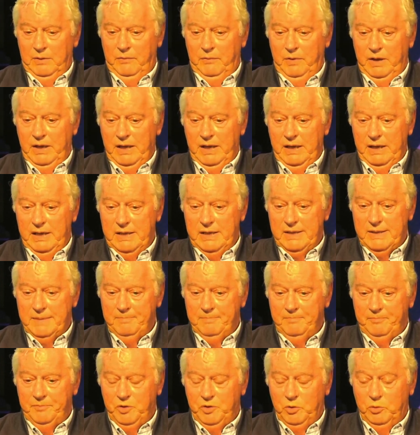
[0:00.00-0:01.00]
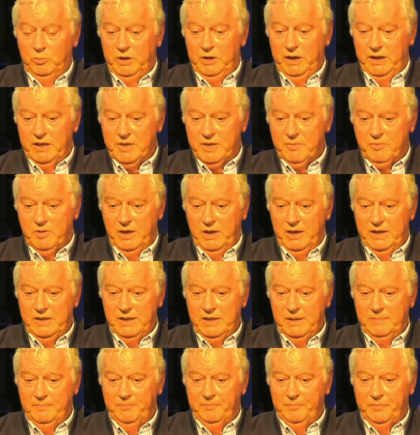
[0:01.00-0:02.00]
V8, normally
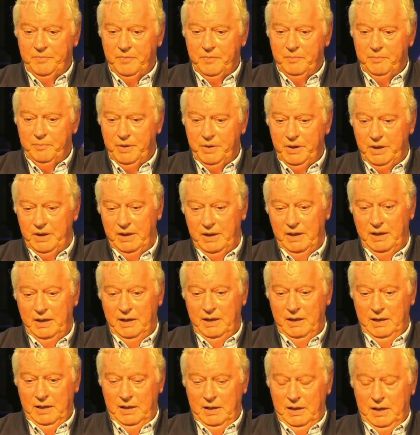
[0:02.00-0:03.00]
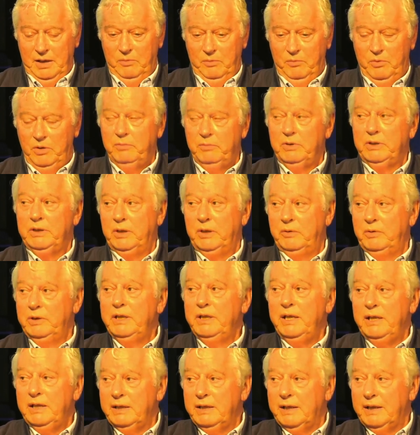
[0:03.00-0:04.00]
aspirated. But we were nowhere
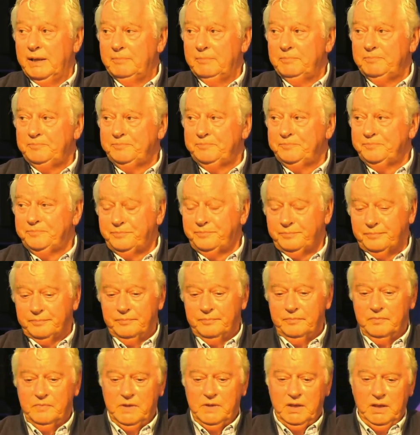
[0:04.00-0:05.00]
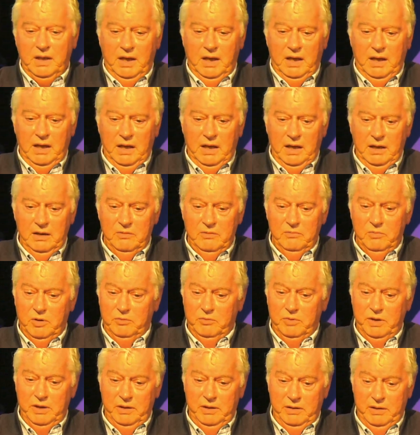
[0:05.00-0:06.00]
near that. And
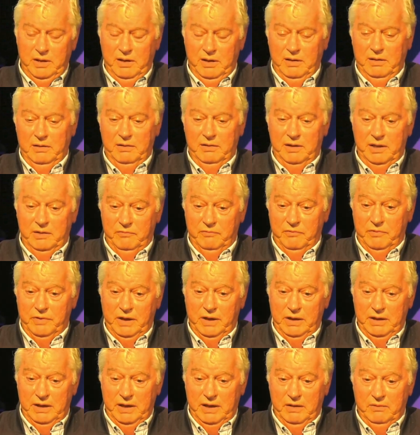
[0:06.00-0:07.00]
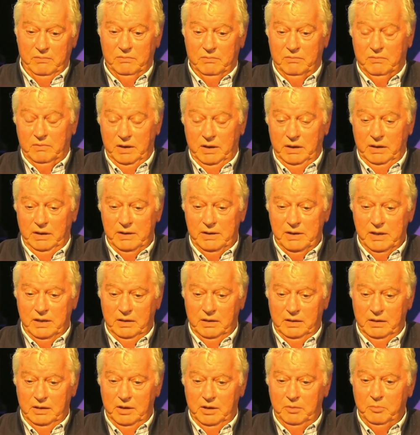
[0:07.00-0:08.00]
what we didn't find out really till a
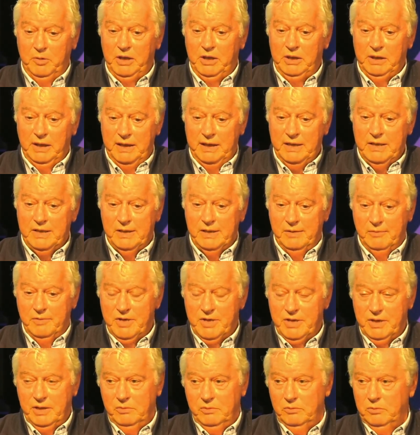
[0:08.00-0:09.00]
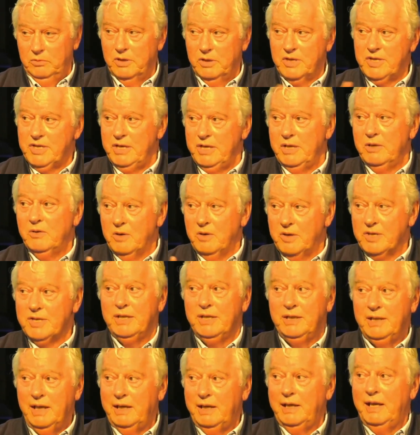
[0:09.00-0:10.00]
little bit later was that all the secrets
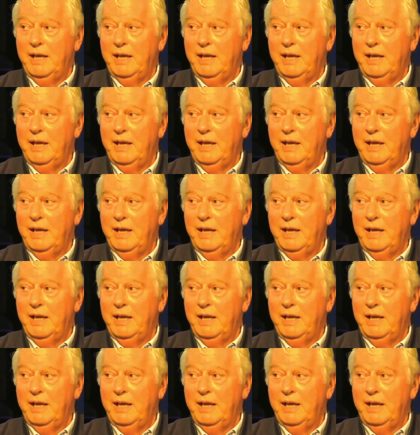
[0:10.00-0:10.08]
in that